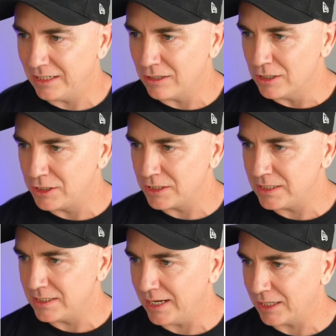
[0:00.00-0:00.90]
then an
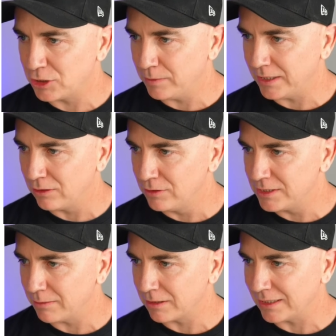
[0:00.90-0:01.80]
urgency tag. Should we include
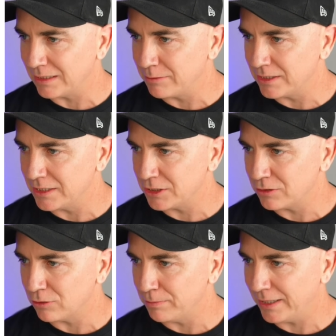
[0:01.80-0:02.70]
something like limited
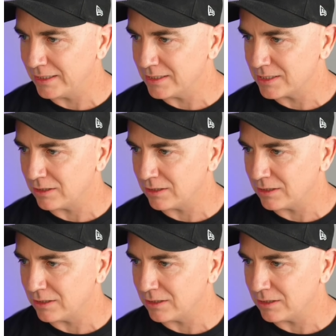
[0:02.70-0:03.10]
edition or back in